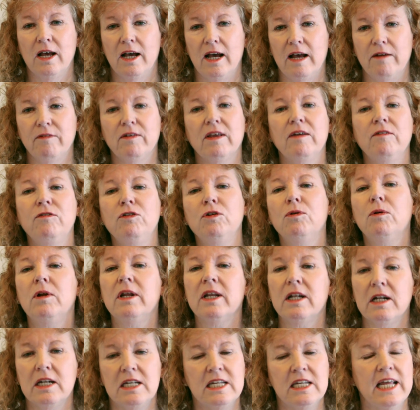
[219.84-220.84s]
I've given you a
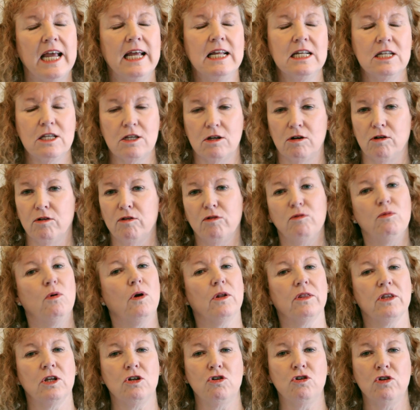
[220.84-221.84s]
little taster of
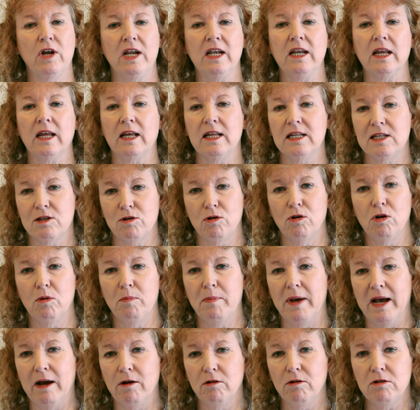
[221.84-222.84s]
what the training is all
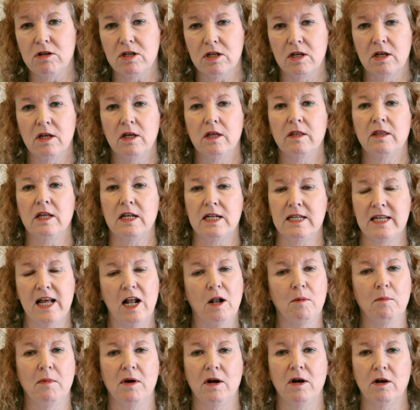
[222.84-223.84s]
about that
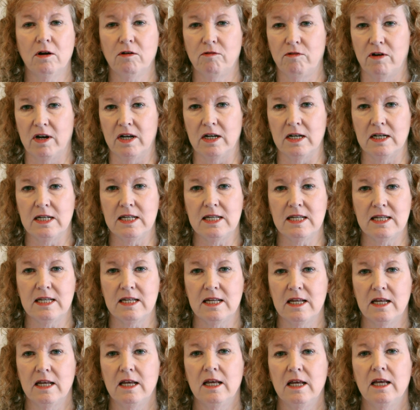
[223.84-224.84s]
Telmark
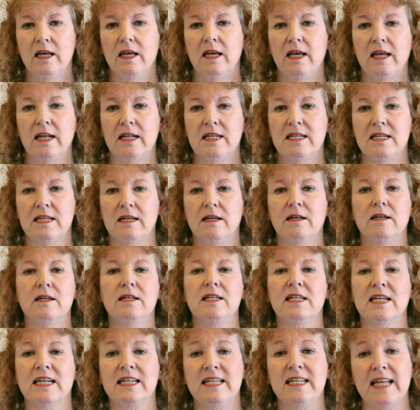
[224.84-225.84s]
runs. It's a
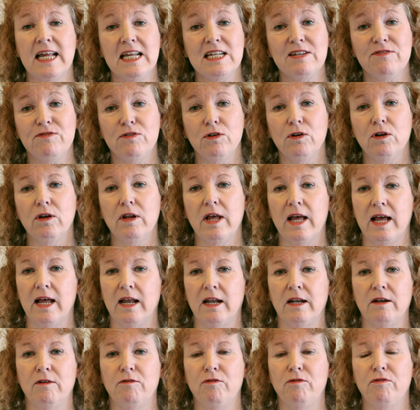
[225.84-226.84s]
successful
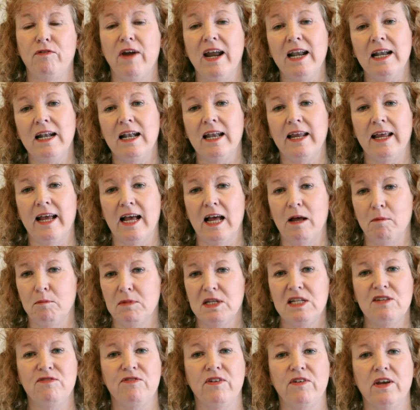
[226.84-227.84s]
and friendly
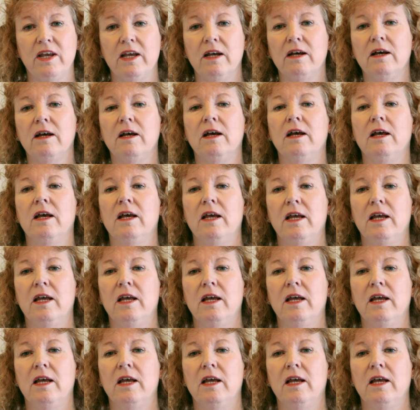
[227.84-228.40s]
atmosphere.